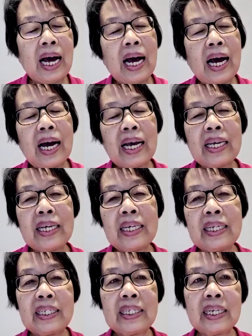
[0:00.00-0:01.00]

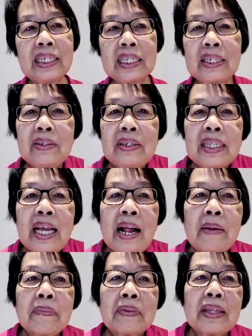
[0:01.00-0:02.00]
I just couldn't
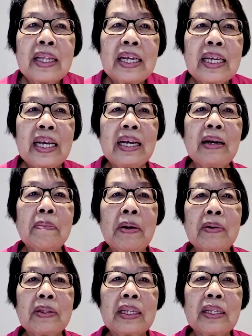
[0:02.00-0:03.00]
help thinking
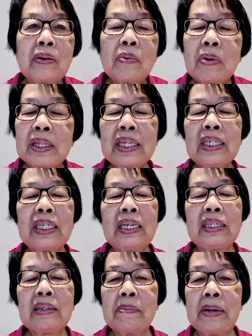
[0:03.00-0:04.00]
about what a
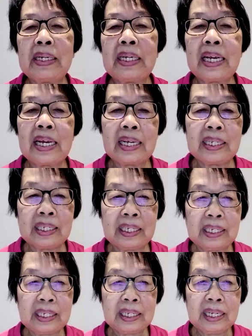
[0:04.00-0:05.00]
gentleman he
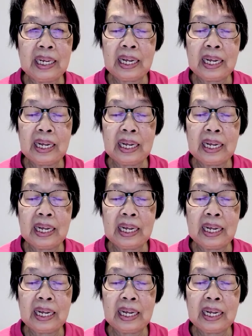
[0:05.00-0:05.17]
is,